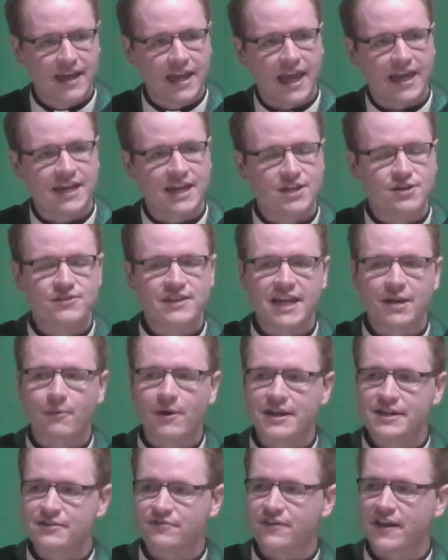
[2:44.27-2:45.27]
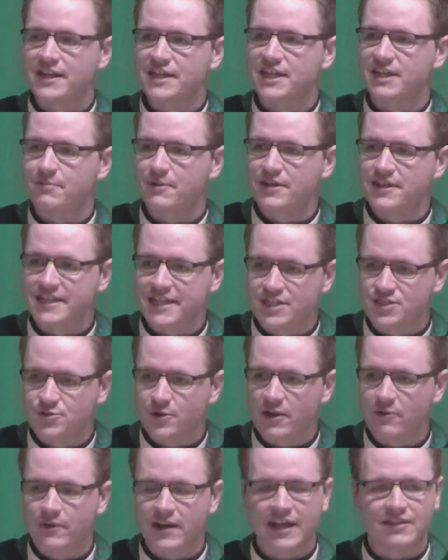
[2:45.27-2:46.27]
and I knew that I wanted to find a community
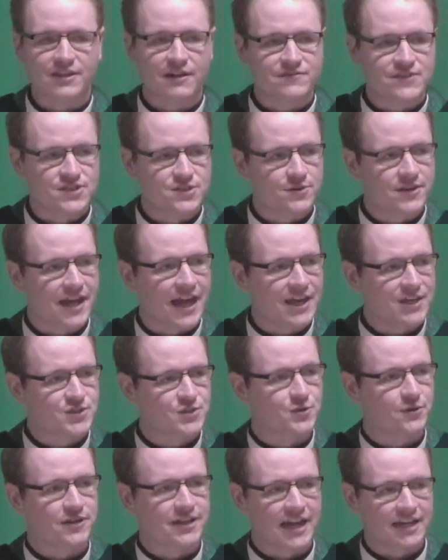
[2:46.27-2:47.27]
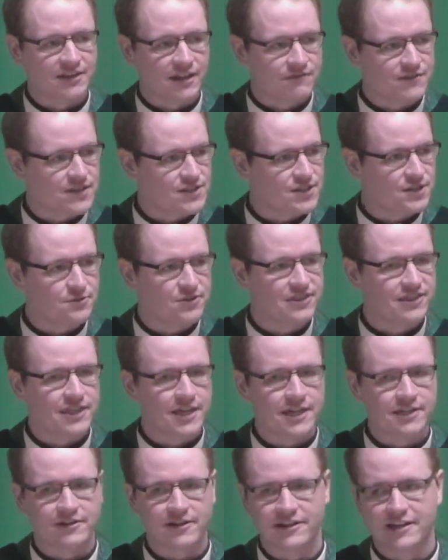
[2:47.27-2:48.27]
doing what I loved to do in high school, and I loved to do
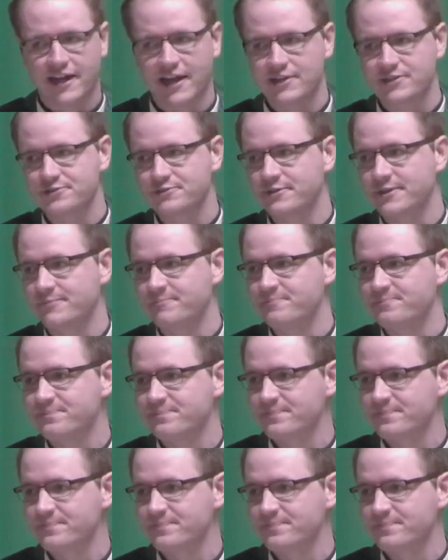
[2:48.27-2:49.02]
theater in high school.